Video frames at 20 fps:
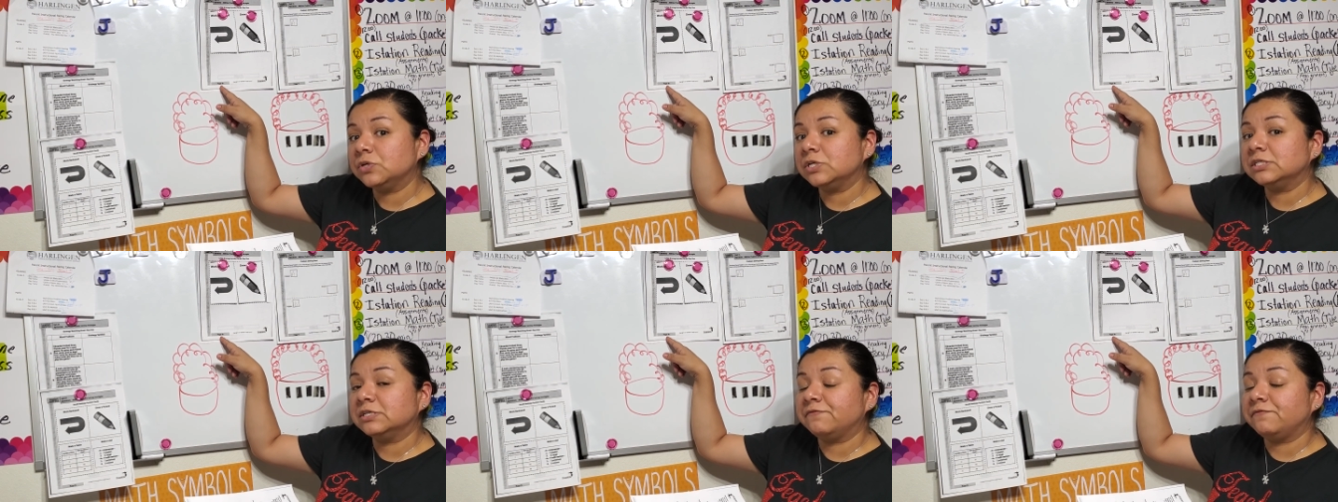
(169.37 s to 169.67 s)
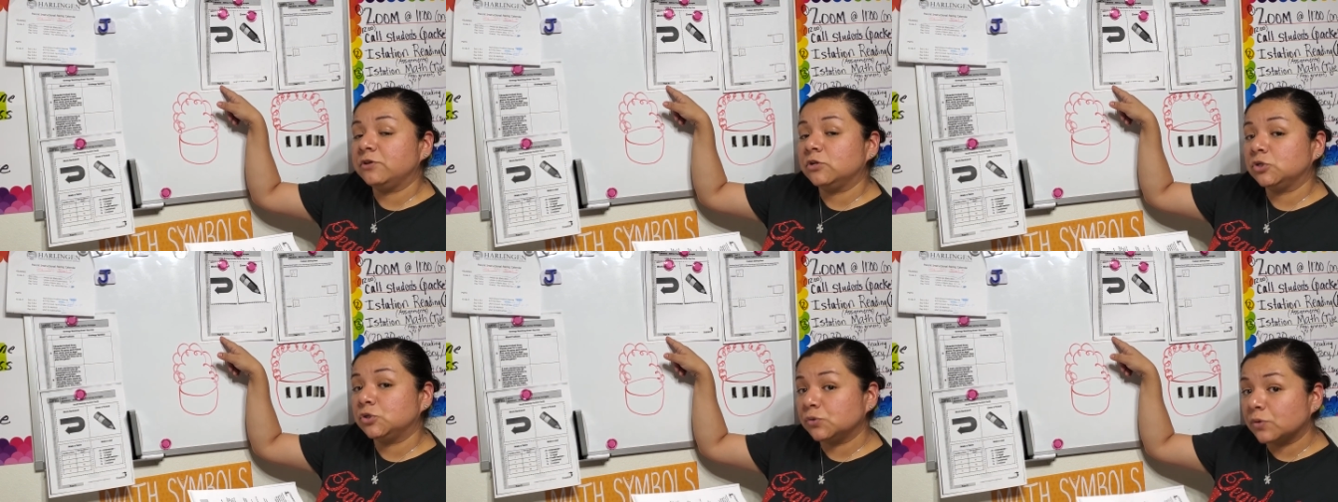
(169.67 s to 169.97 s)
is
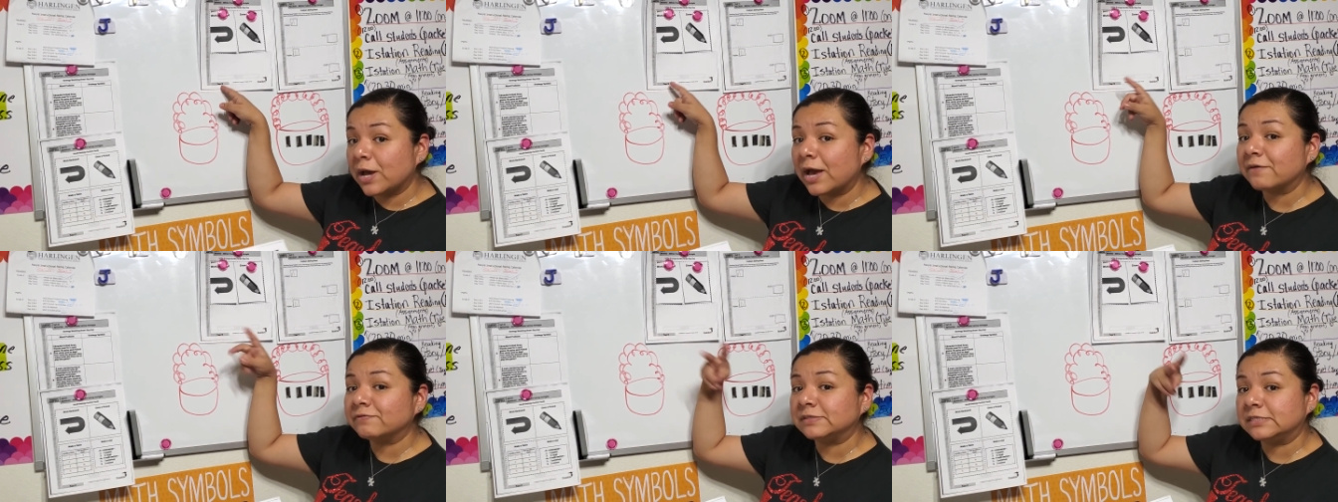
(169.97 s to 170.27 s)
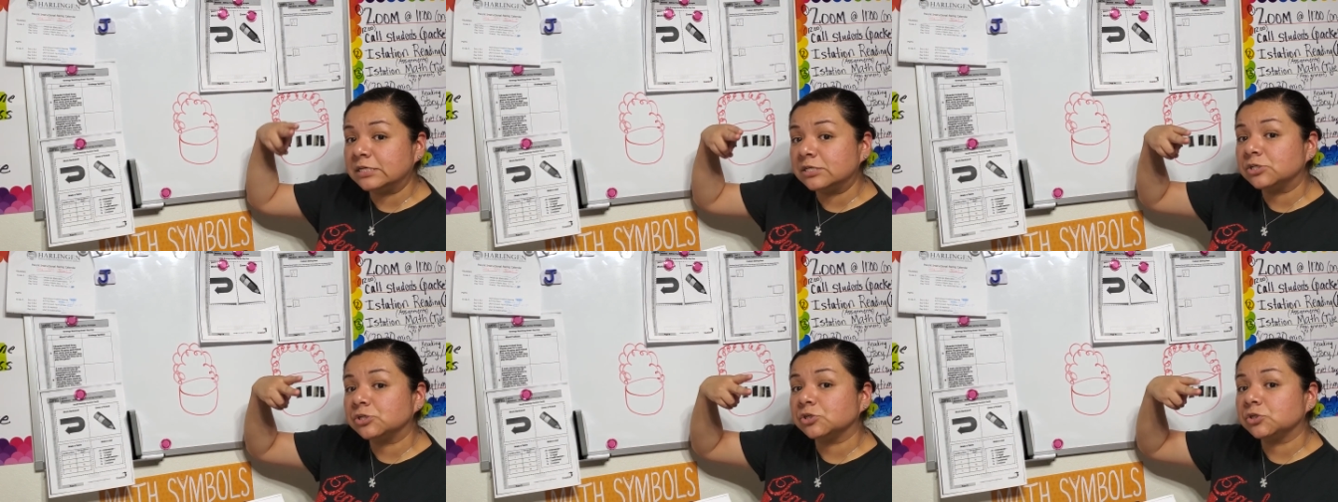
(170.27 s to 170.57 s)
if you do have
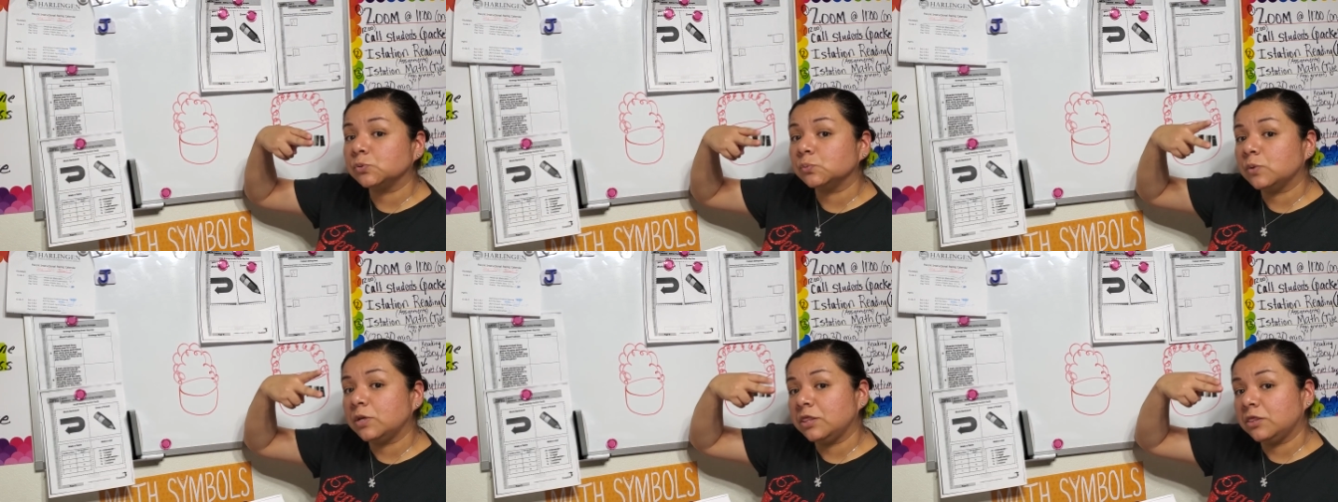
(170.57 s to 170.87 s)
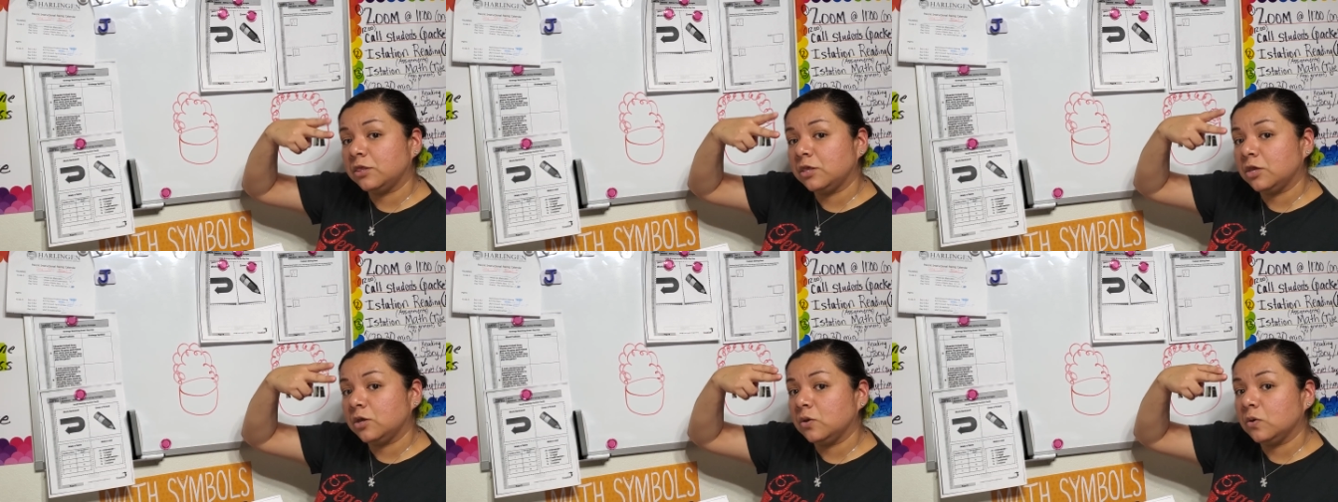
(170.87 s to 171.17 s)
scissors
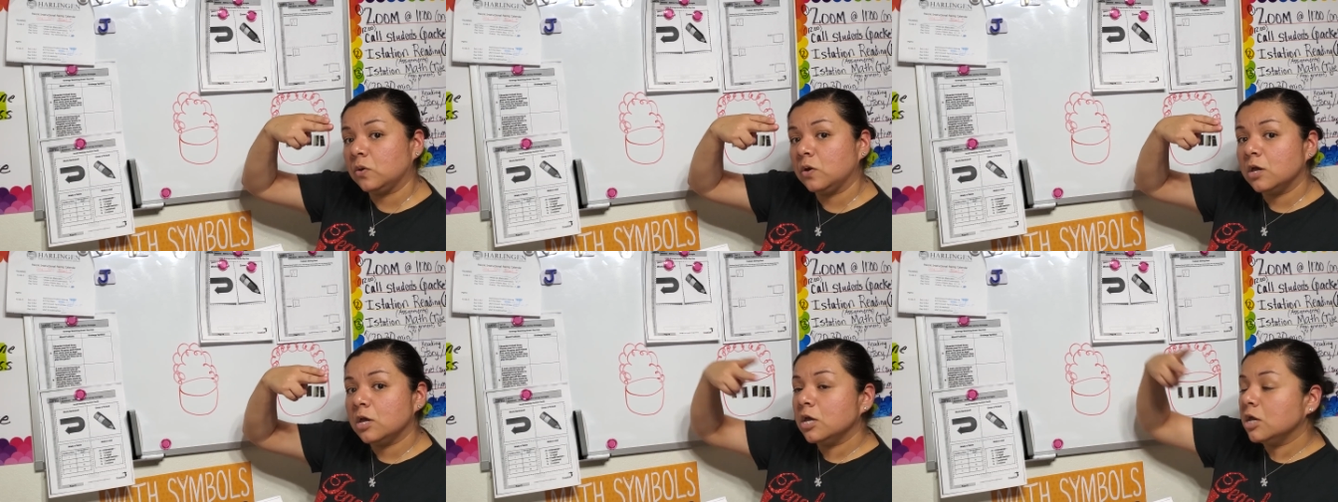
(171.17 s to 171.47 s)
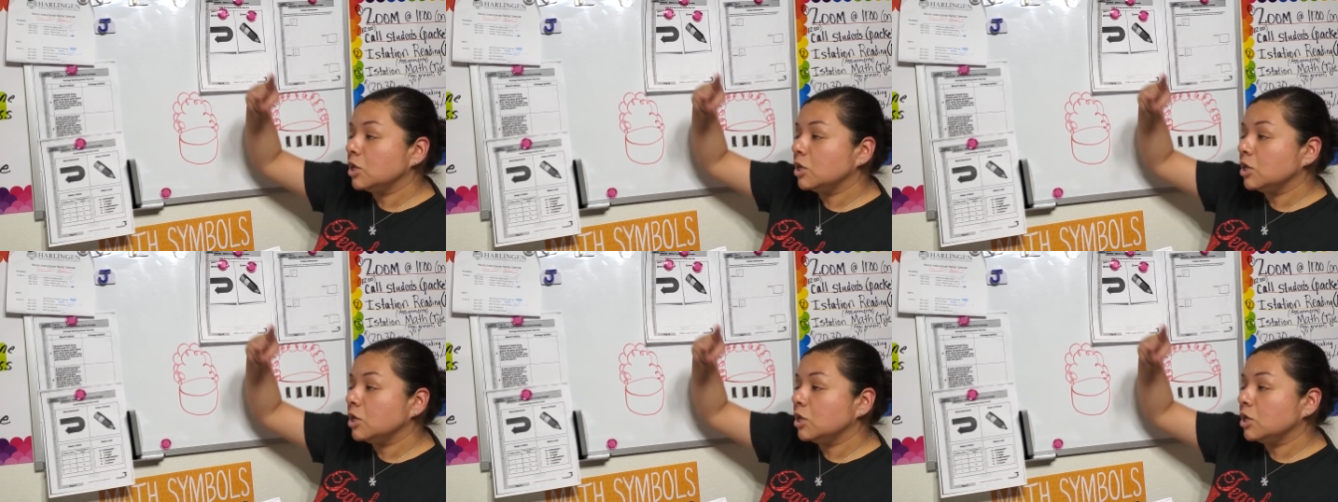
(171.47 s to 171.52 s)
with you,